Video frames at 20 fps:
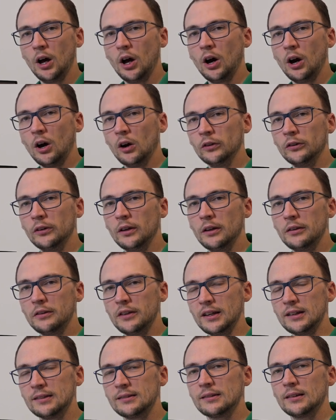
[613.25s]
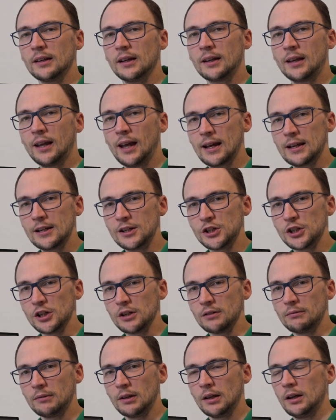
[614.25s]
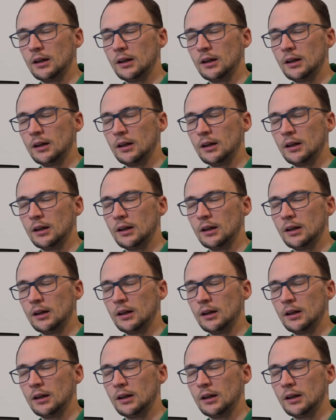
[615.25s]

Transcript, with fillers: on this occasion.